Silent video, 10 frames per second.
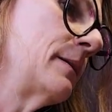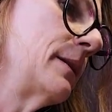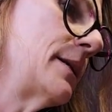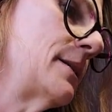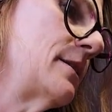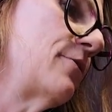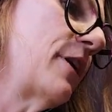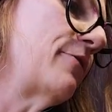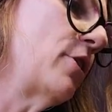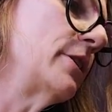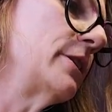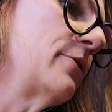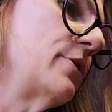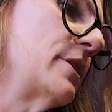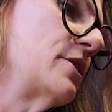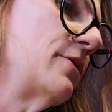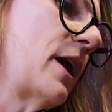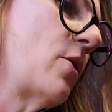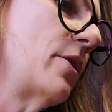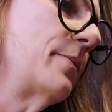Let's see if I fall in love with this
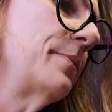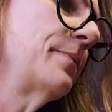flower.